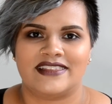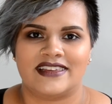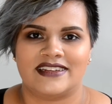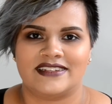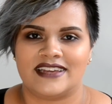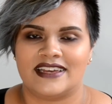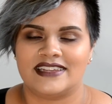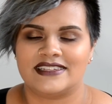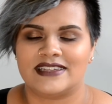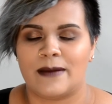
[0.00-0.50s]
that
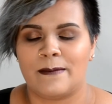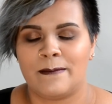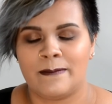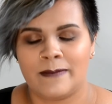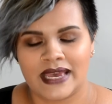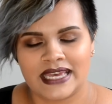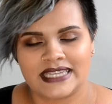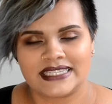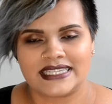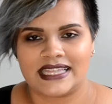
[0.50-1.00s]
does
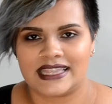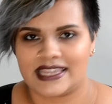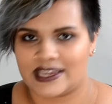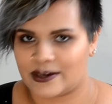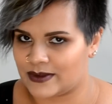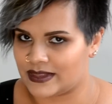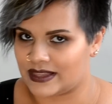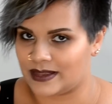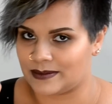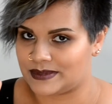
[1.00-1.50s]
amazing
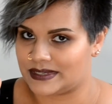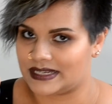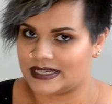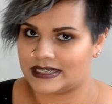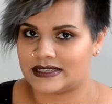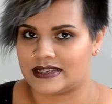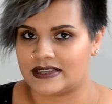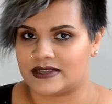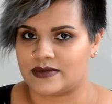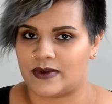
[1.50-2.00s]
liquid
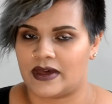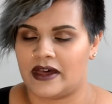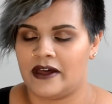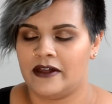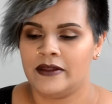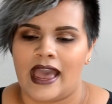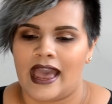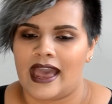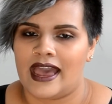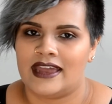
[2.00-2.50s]
lipsticks as
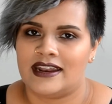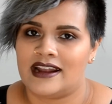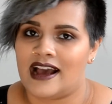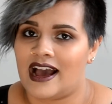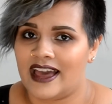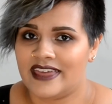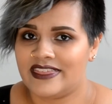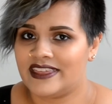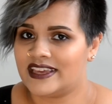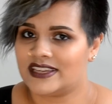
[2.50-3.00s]
well, and
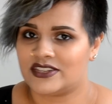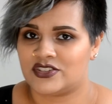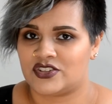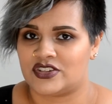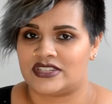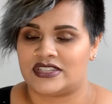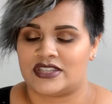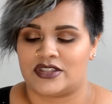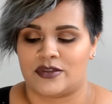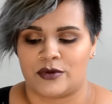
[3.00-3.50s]
I think it's
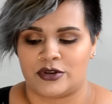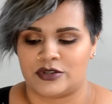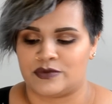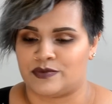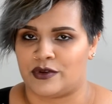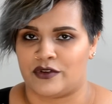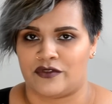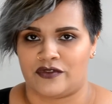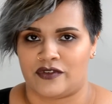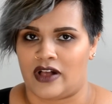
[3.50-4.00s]
just the most
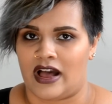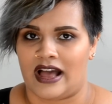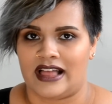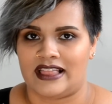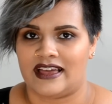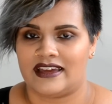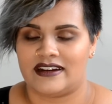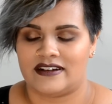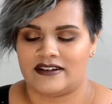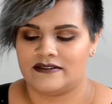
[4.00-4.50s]
beautiful
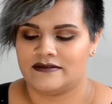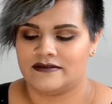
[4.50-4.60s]
highlighter.